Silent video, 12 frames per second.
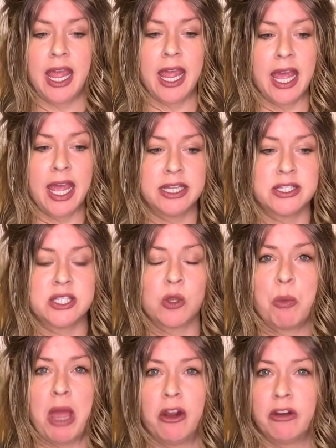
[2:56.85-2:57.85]
and
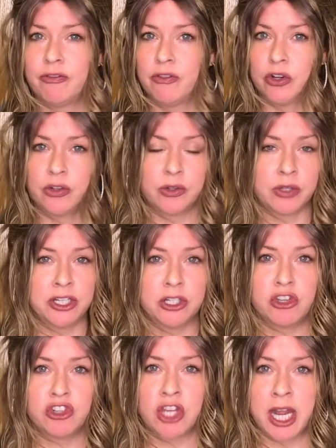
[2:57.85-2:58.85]
so powerful,
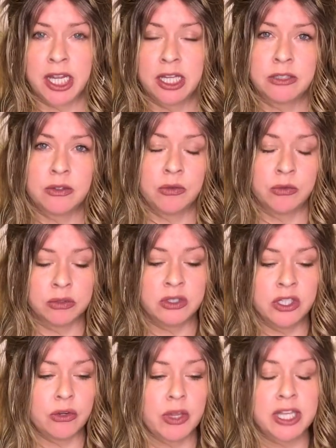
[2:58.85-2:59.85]

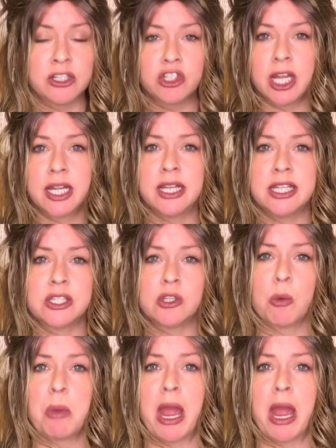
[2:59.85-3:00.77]
energetically so